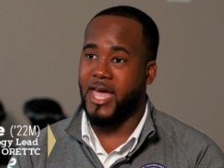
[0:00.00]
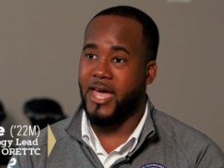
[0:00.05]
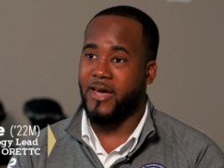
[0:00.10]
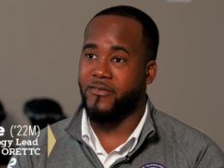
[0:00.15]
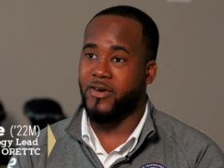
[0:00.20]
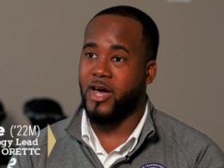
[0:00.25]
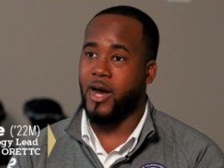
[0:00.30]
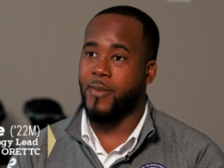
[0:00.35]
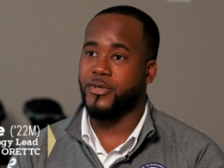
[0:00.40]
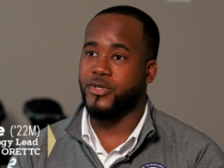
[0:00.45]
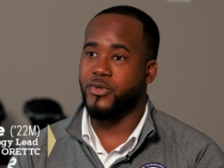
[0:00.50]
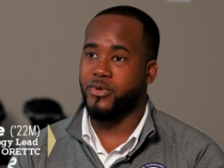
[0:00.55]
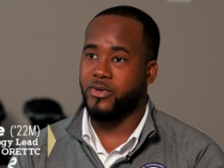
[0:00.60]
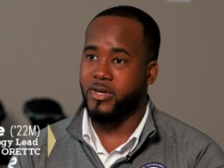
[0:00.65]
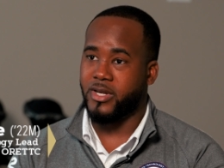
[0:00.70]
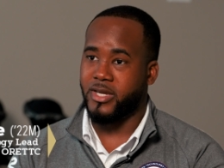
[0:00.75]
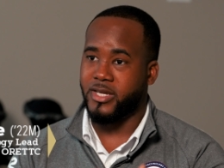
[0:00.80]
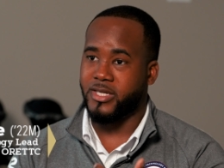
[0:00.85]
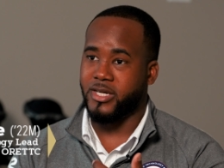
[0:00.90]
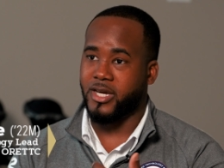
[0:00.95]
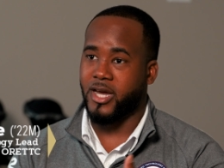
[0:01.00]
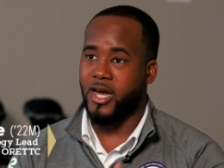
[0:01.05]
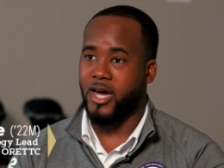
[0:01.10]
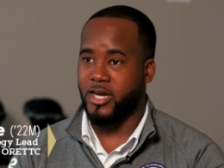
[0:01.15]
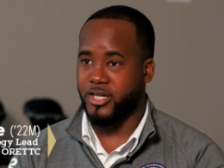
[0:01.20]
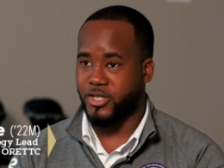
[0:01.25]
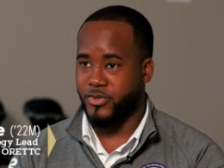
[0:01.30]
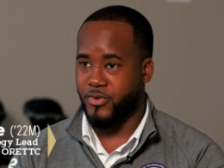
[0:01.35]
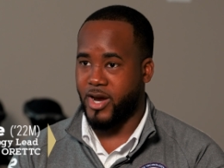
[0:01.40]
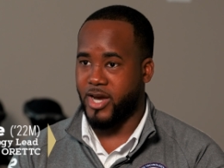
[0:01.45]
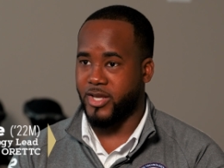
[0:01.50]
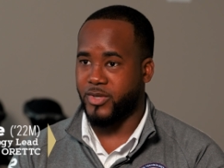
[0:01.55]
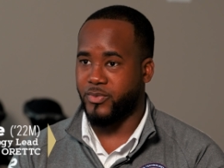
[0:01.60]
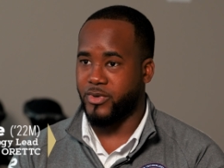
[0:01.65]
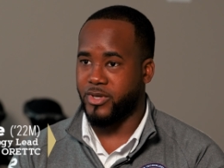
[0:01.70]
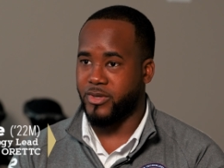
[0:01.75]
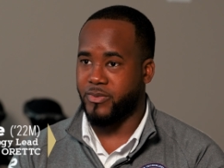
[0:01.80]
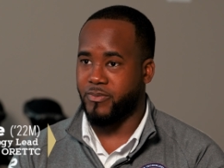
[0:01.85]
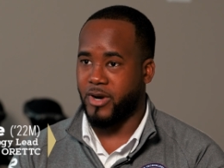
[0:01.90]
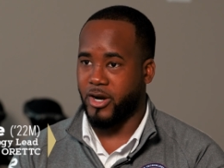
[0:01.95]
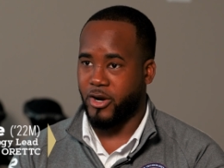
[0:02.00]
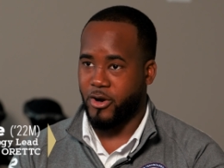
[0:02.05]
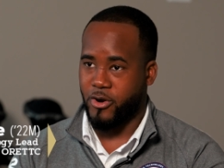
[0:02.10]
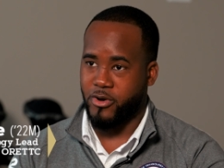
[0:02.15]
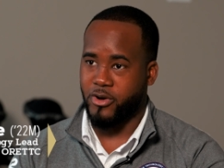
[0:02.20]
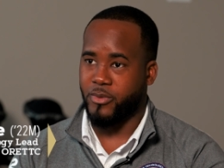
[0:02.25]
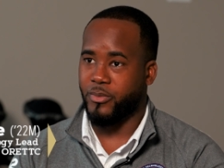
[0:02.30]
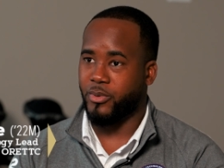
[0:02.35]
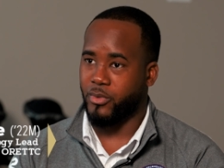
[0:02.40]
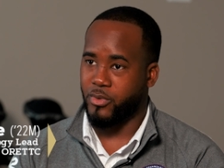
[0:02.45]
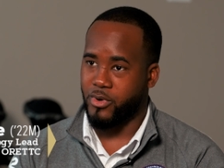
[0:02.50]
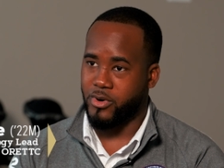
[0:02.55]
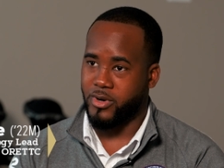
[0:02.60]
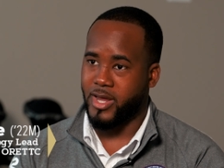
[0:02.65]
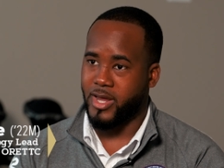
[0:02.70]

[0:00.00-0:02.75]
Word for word: have an opportunity to contract with my current employer